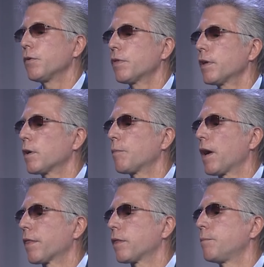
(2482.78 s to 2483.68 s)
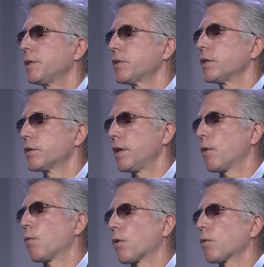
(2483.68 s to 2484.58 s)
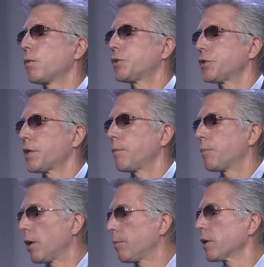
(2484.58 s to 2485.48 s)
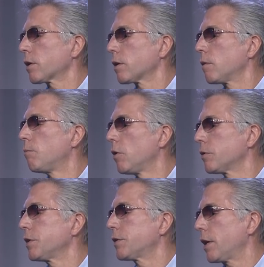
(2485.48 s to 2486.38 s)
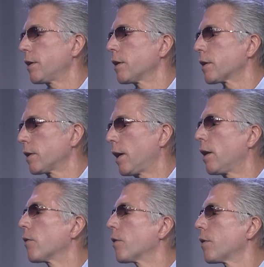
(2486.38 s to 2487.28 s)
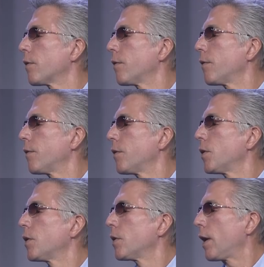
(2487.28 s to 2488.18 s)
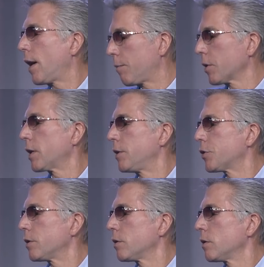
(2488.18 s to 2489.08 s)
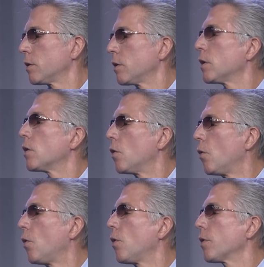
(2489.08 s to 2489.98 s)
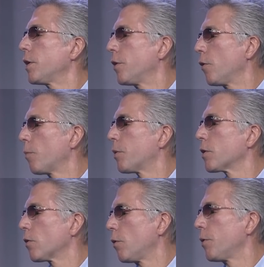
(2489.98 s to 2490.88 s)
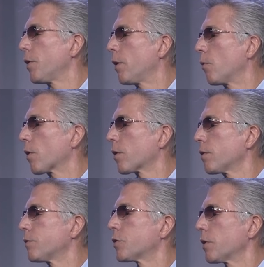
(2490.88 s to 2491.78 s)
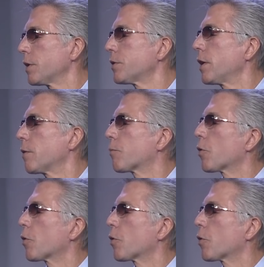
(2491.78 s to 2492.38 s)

you think about the business network, which is a public multi-tenant cloud application, all in an open global network. So let's take